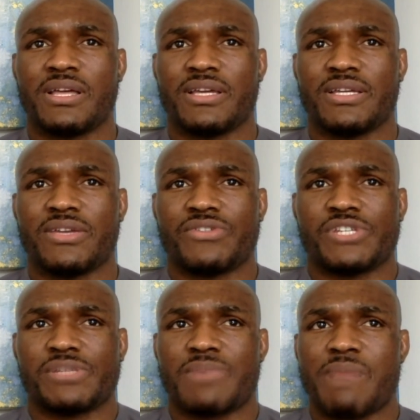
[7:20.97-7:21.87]
it's
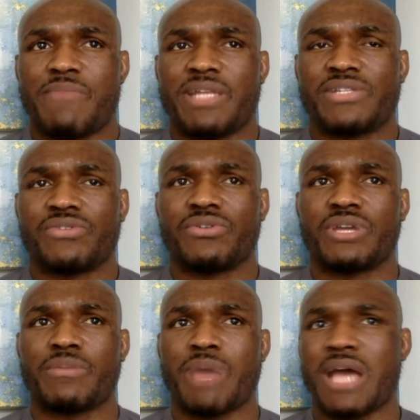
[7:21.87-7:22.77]
just my mental
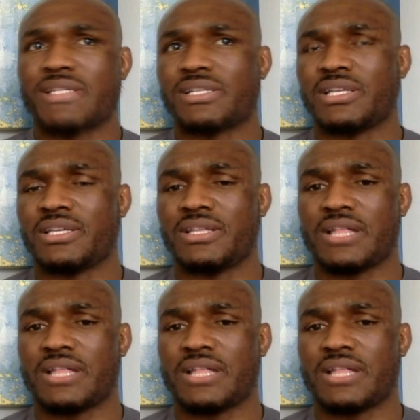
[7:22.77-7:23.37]
capacity